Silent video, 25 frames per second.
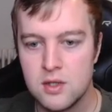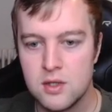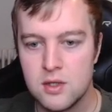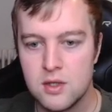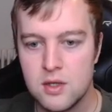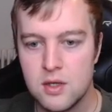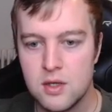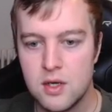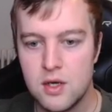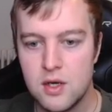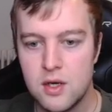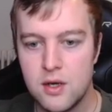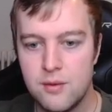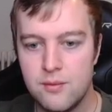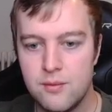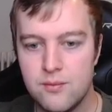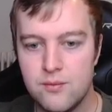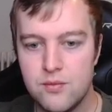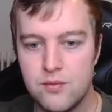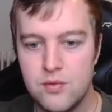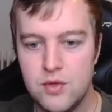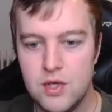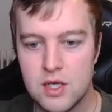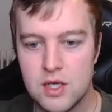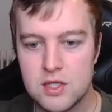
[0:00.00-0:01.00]

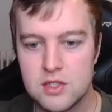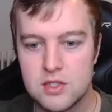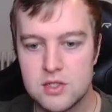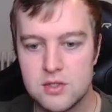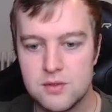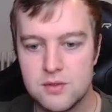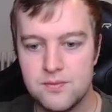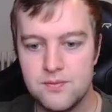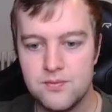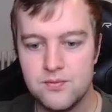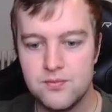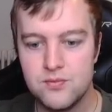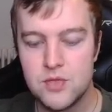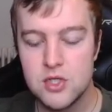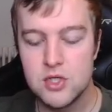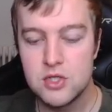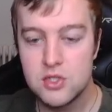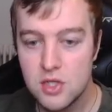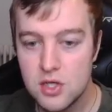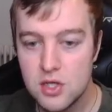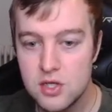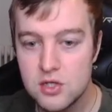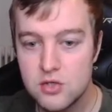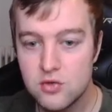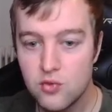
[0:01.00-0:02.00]
Yes, this
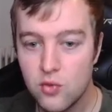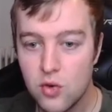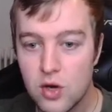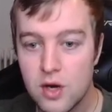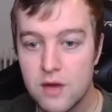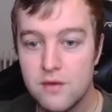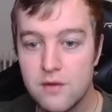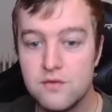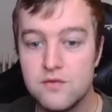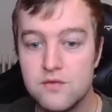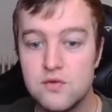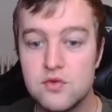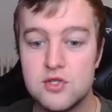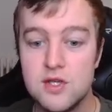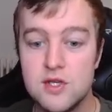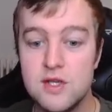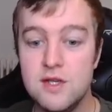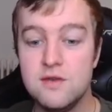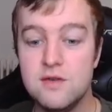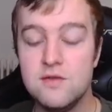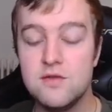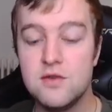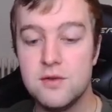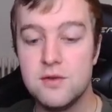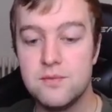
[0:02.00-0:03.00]
is what I've
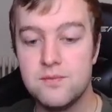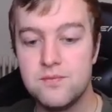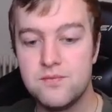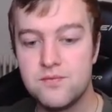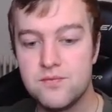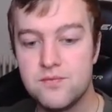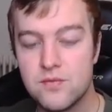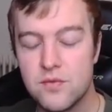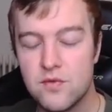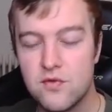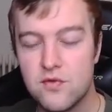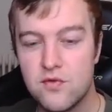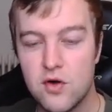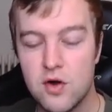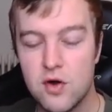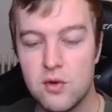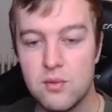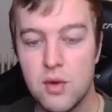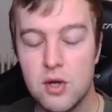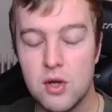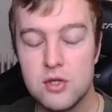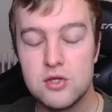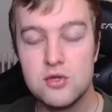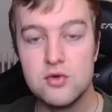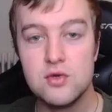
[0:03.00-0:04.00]
received from
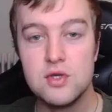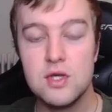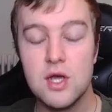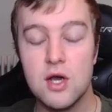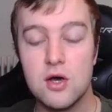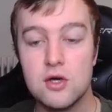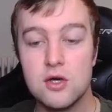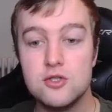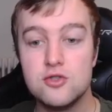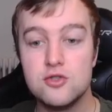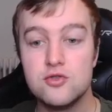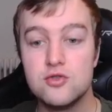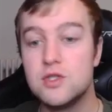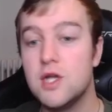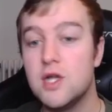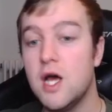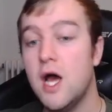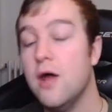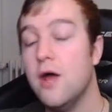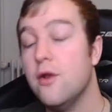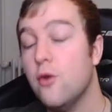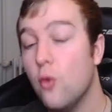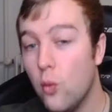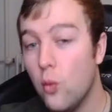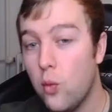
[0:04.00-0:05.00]
doing
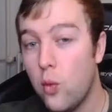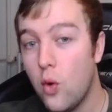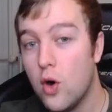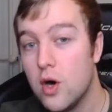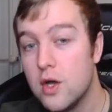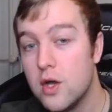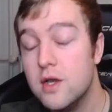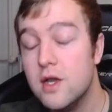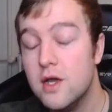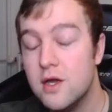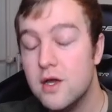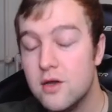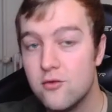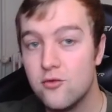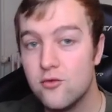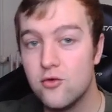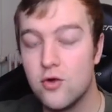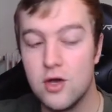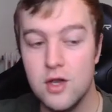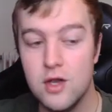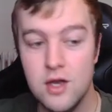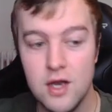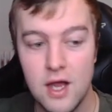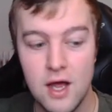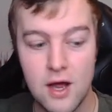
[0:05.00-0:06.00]
101
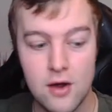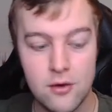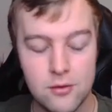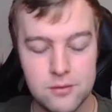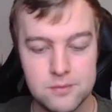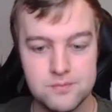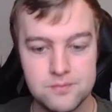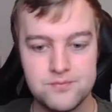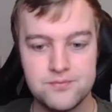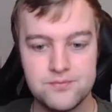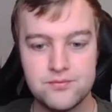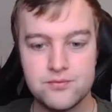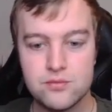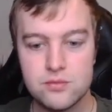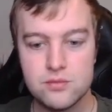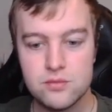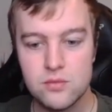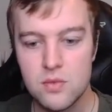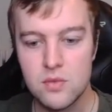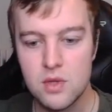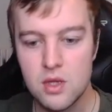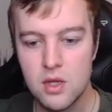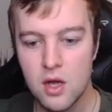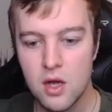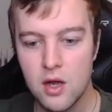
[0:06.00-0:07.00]
run now.
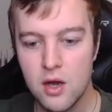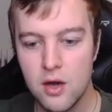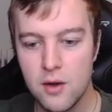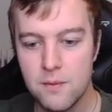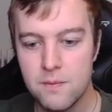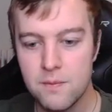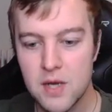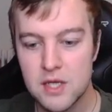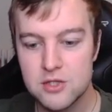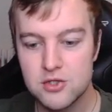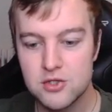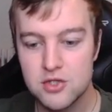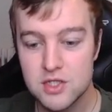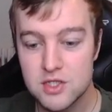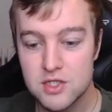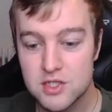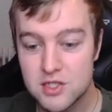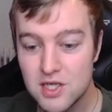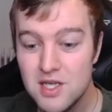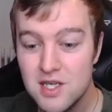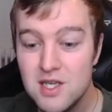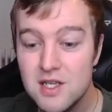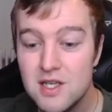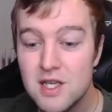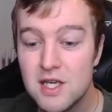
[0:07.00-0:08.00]
As you can
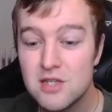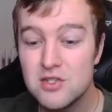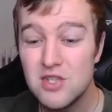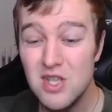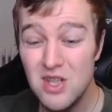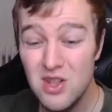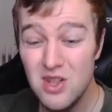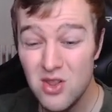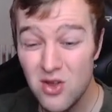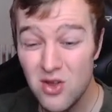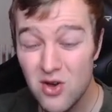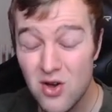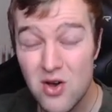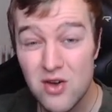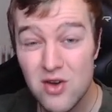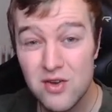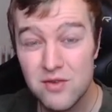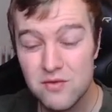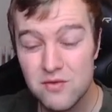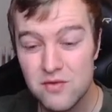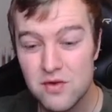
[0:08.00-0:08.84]
see, there's a lot of